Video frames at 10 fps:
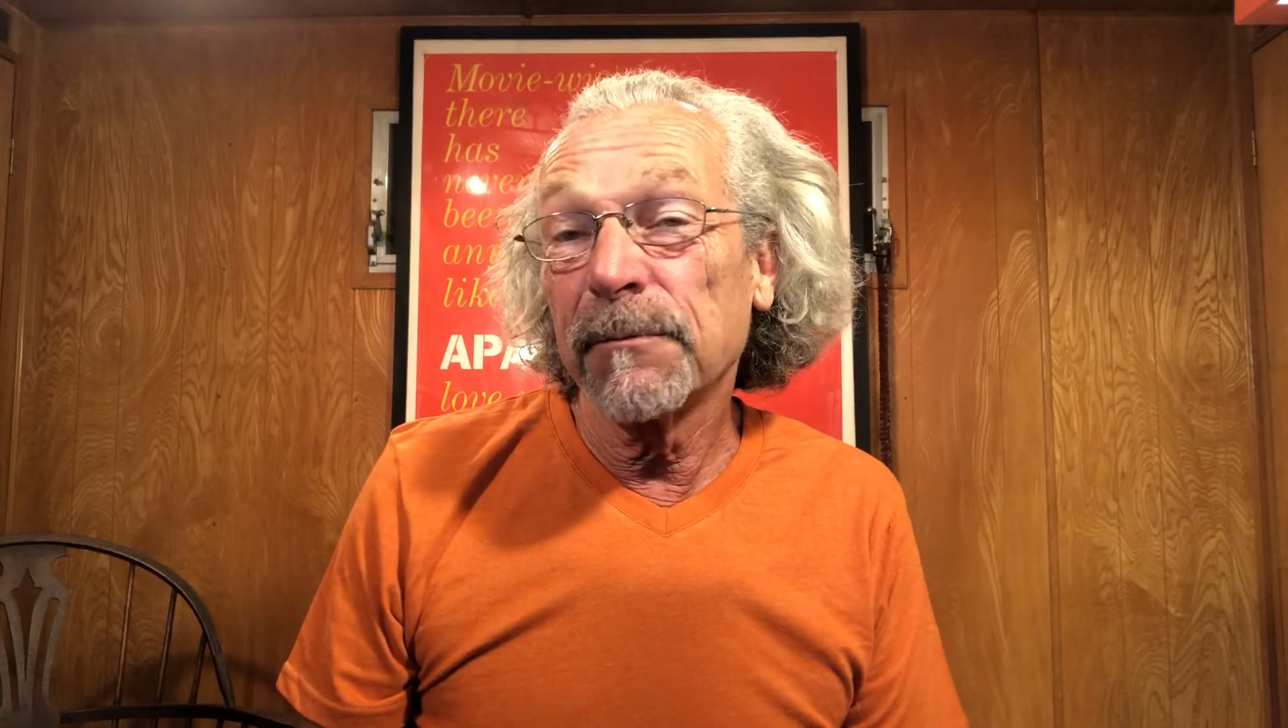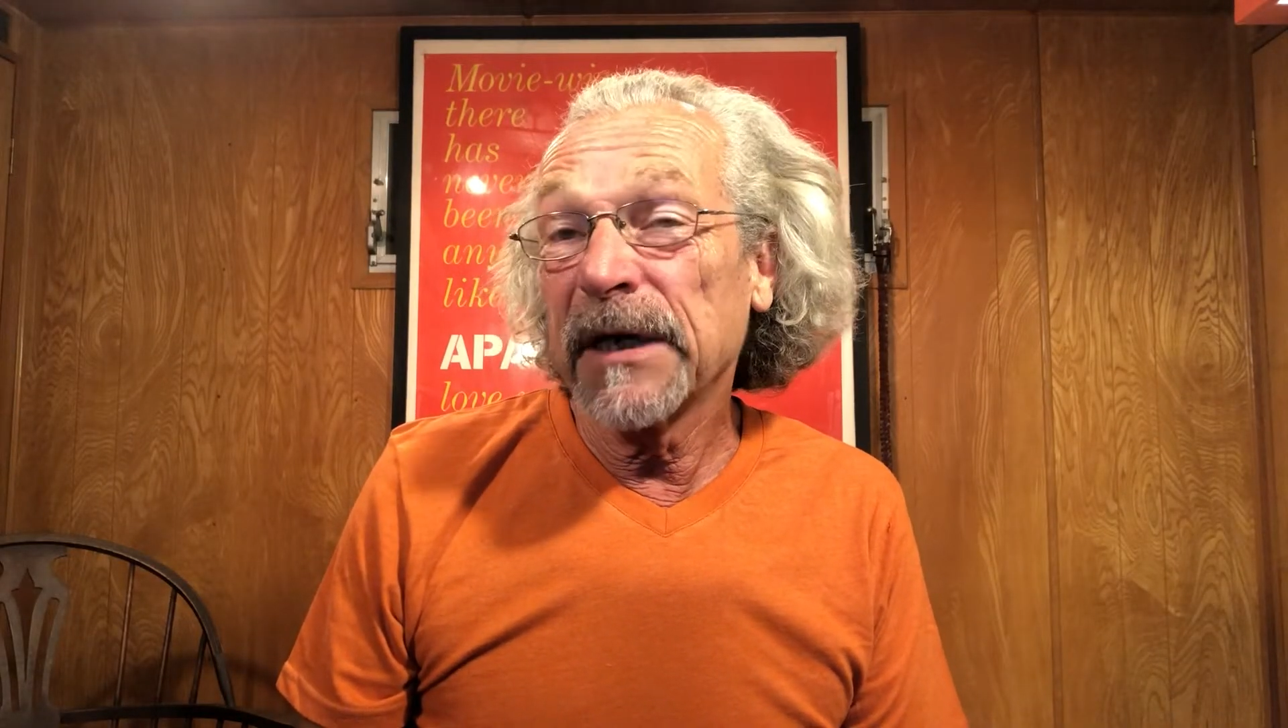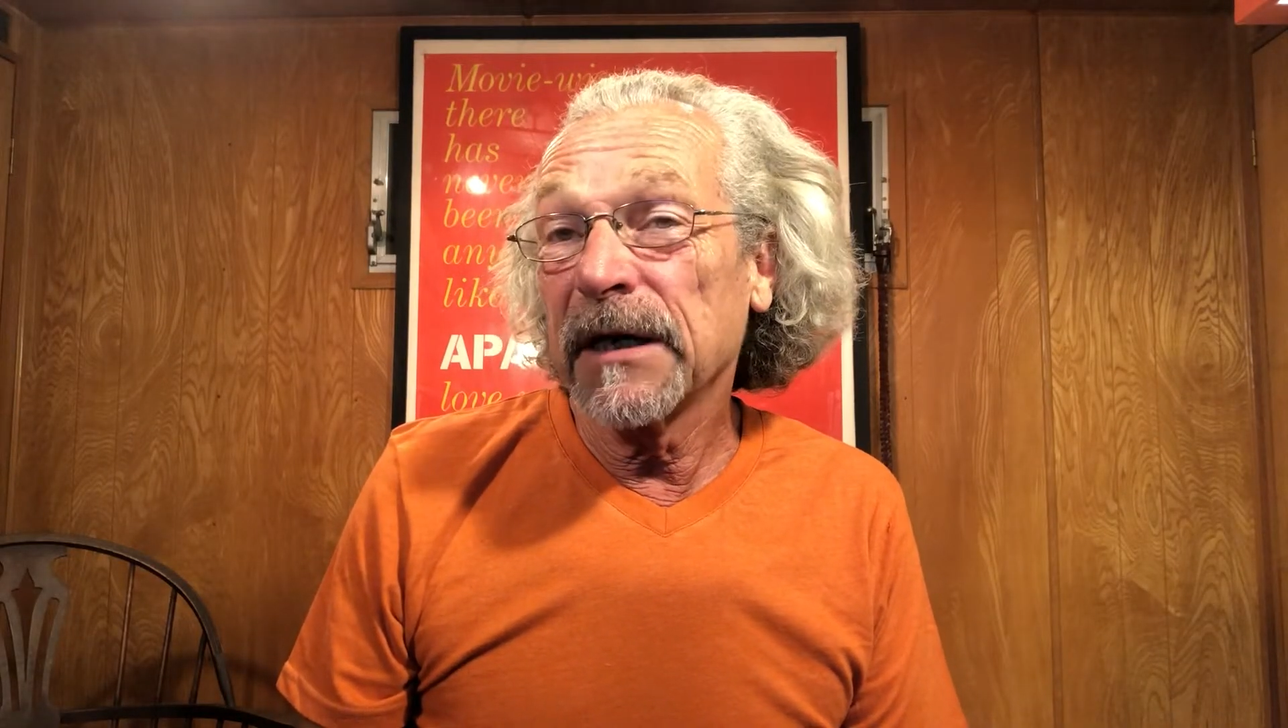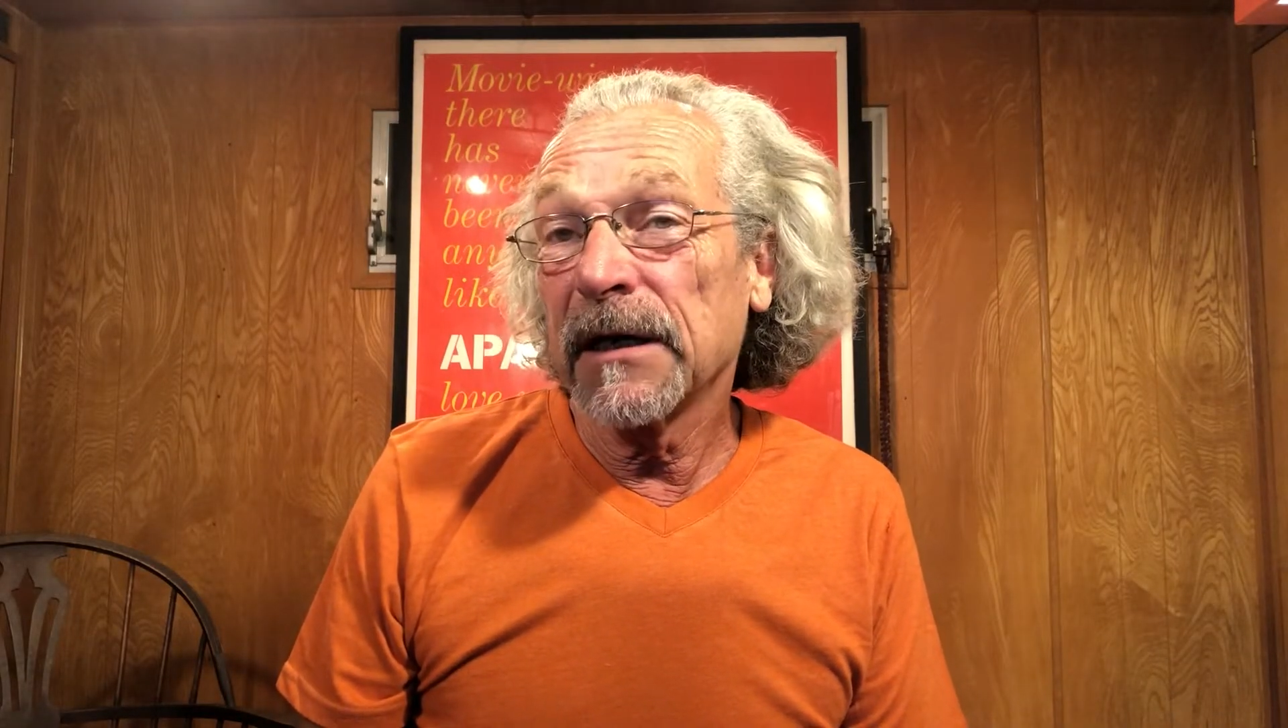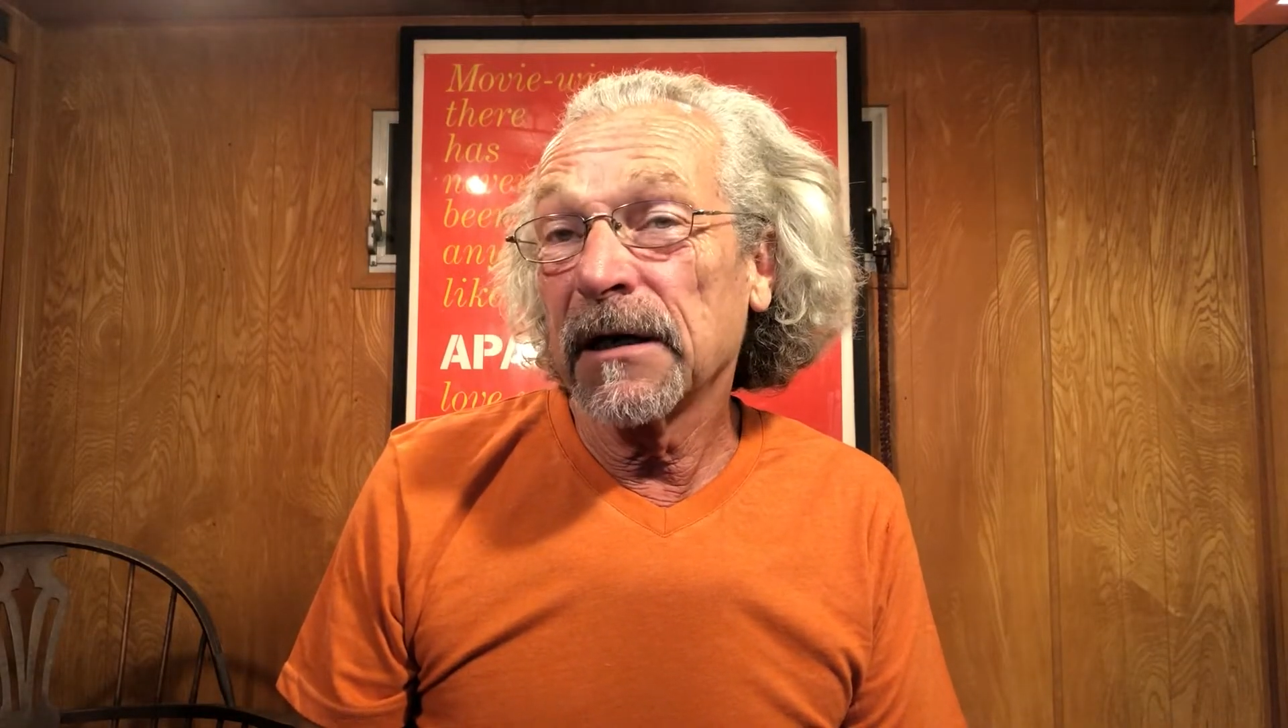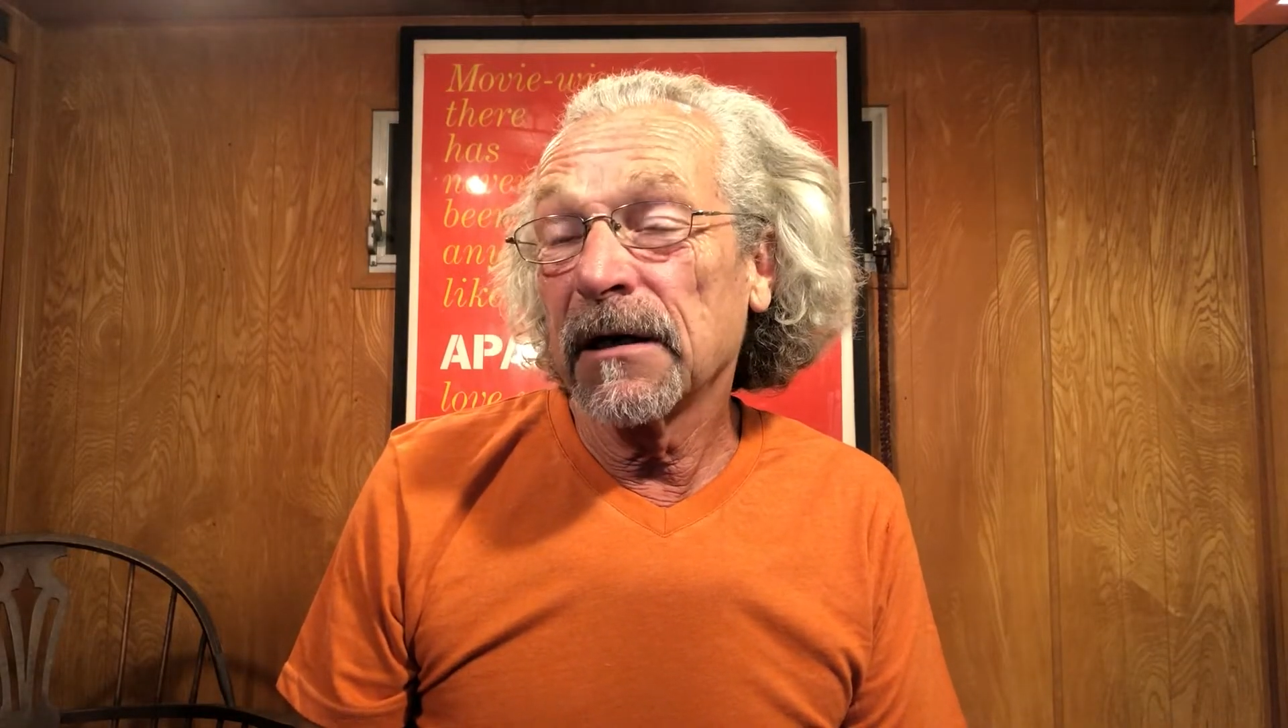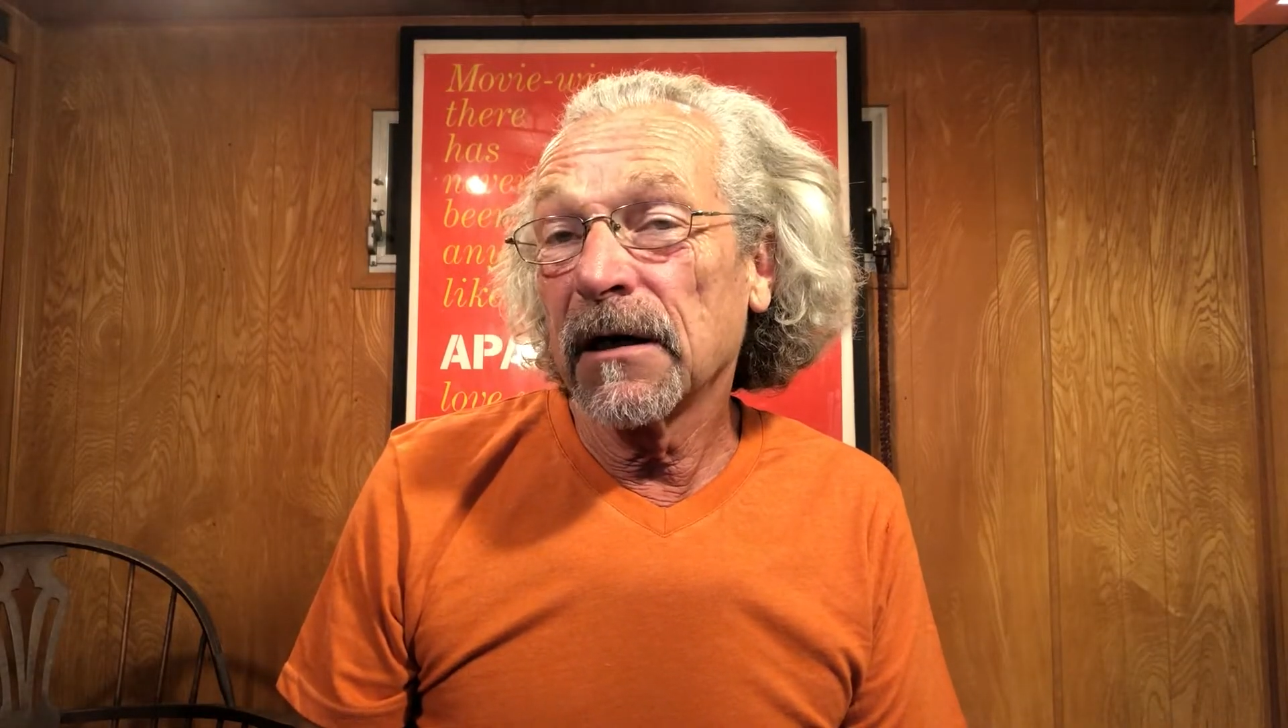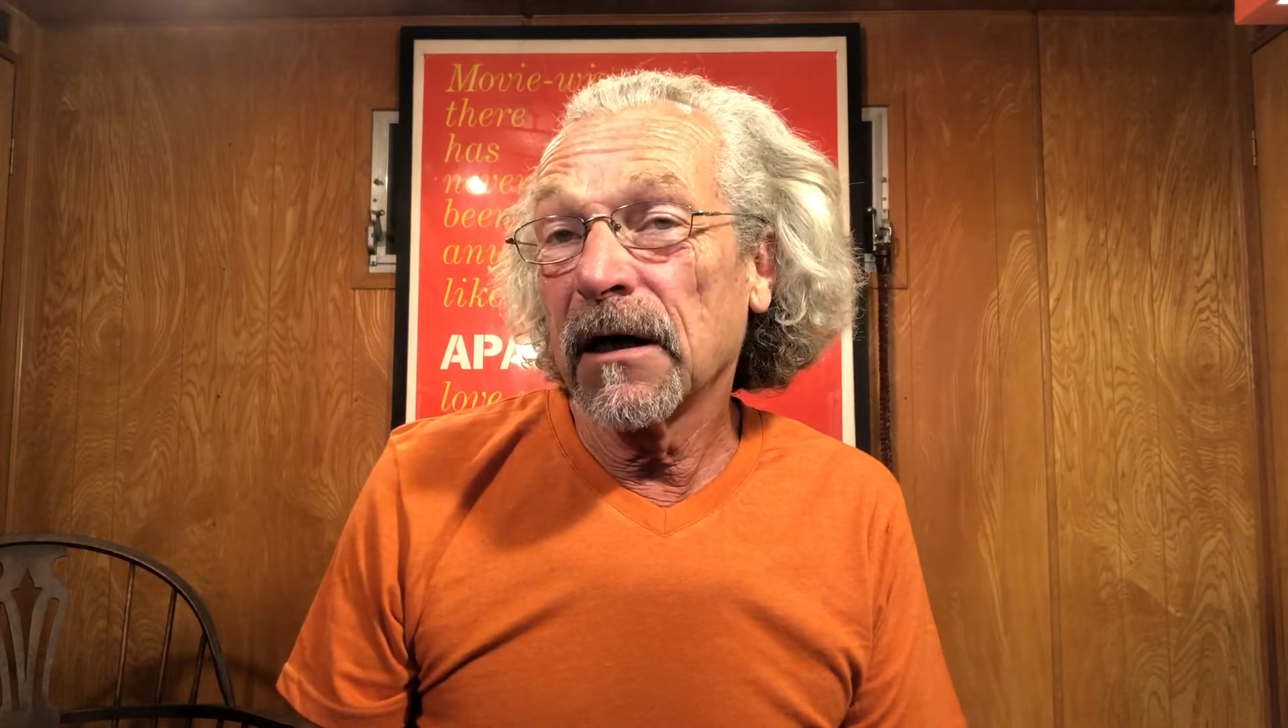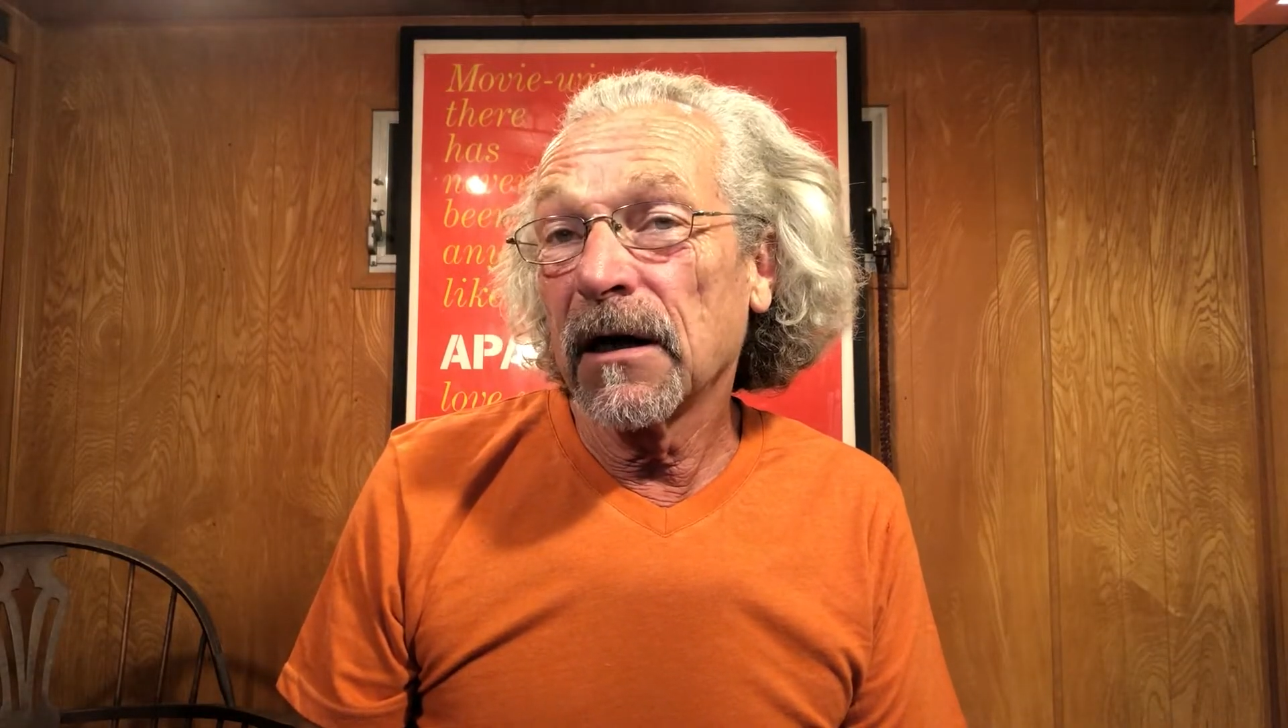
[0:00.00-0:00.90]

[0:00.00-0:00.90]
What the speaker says: begin